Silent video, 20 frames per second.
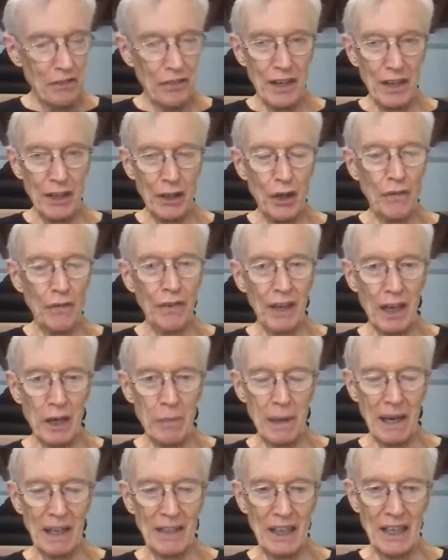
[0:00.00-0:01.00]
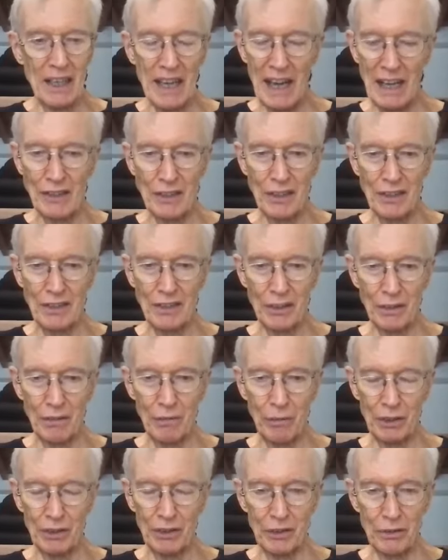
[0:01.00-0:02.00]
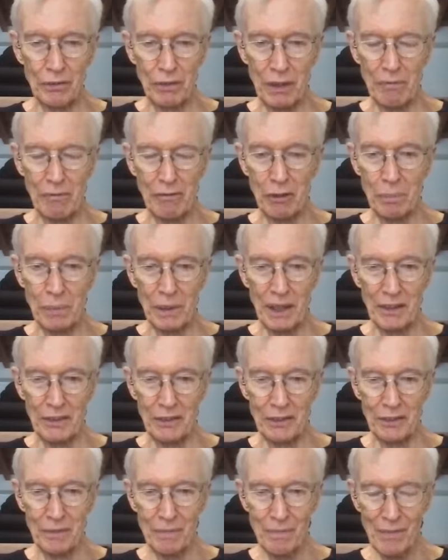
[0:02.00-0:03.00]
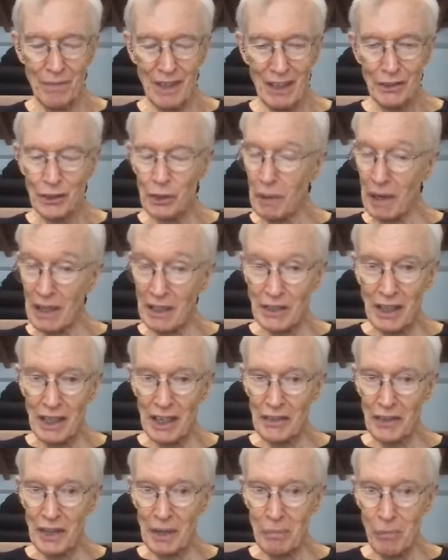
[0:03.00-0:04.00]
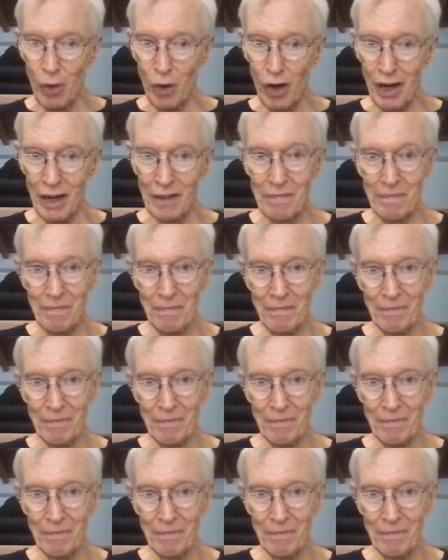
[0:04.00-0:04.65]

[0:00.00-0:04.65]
think you've hit upon the essence of what the dream group is. Do you want to say anything more?